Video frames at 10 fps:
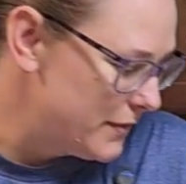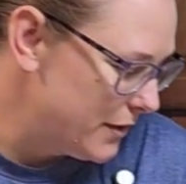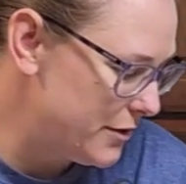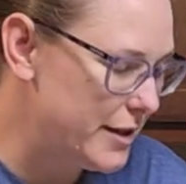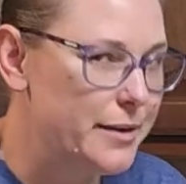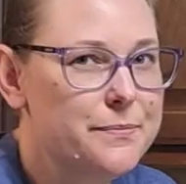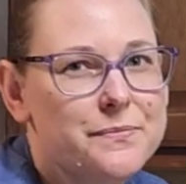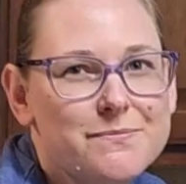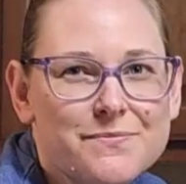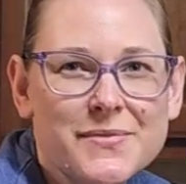Okay.
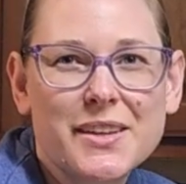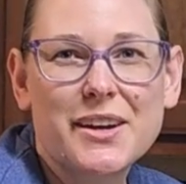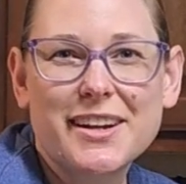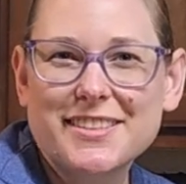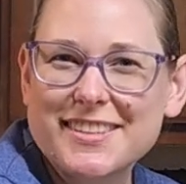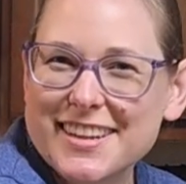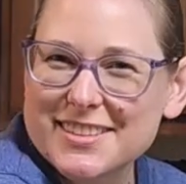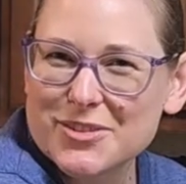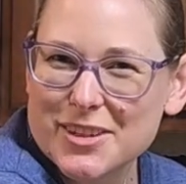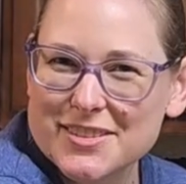All right, so
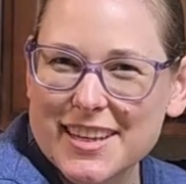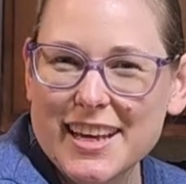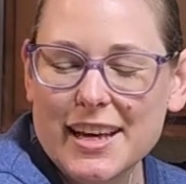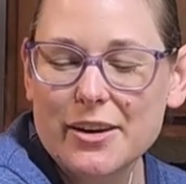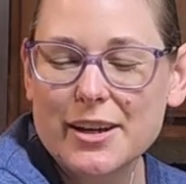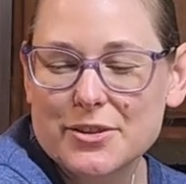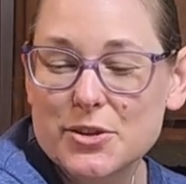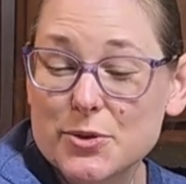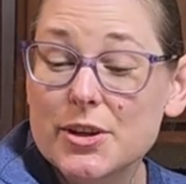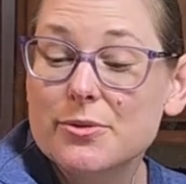that's a whisk. Okay,
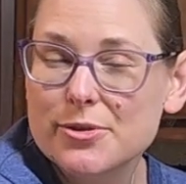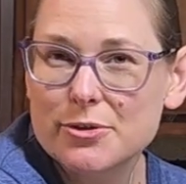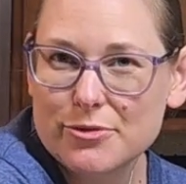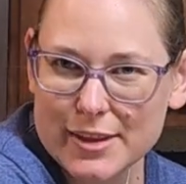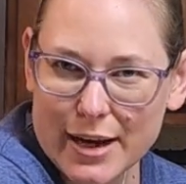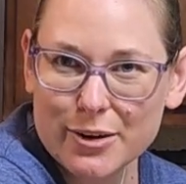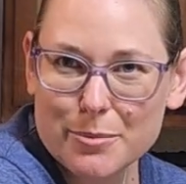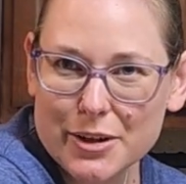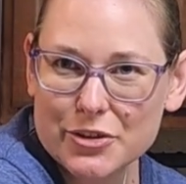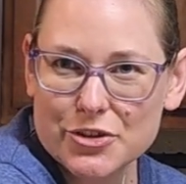so time for a flour
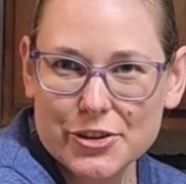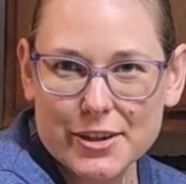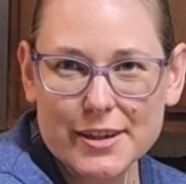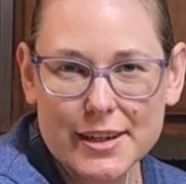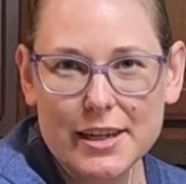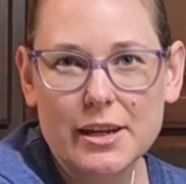mixture.